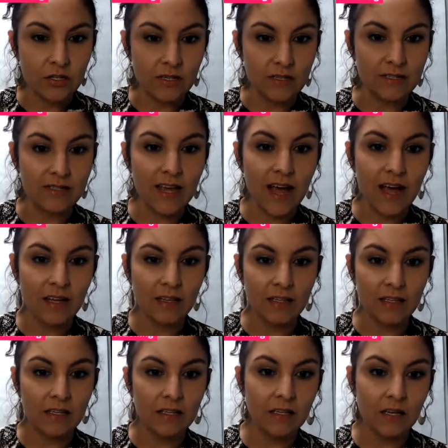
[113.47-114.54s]

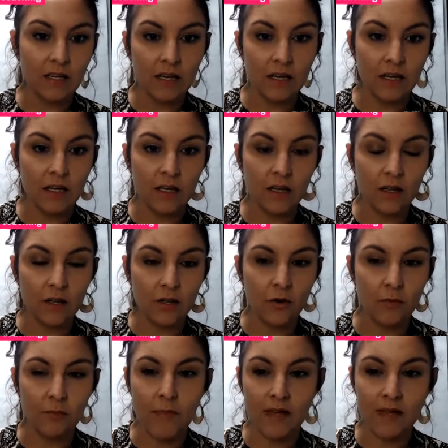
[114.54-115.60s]
exactly
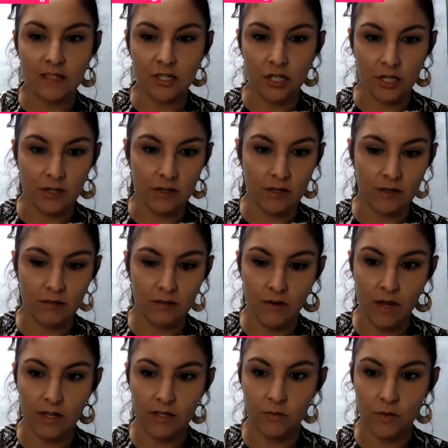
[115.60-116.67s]
your messaging, right?